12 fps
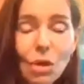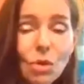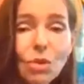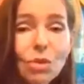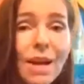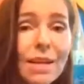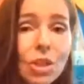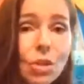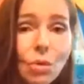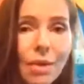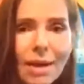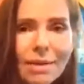Most of us
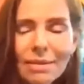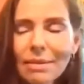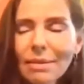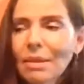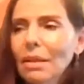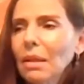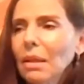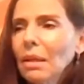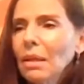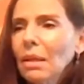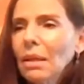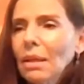do that.
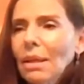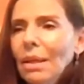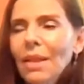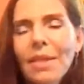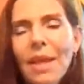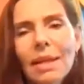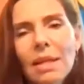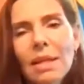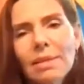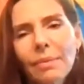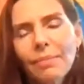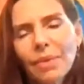And that
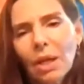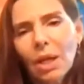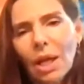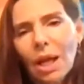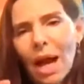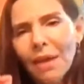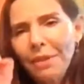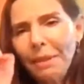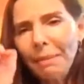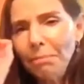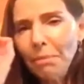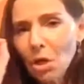is, at
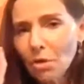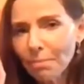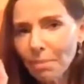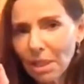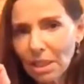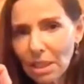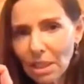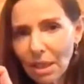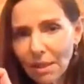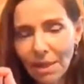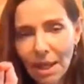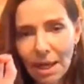the moment
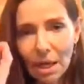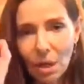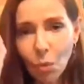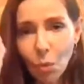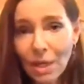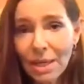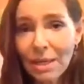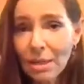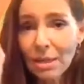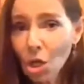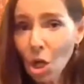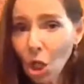that we
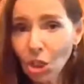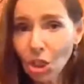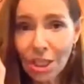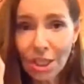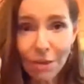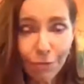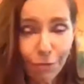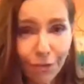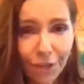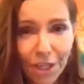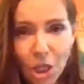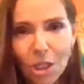indulge in
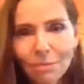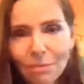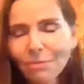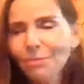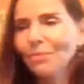fear,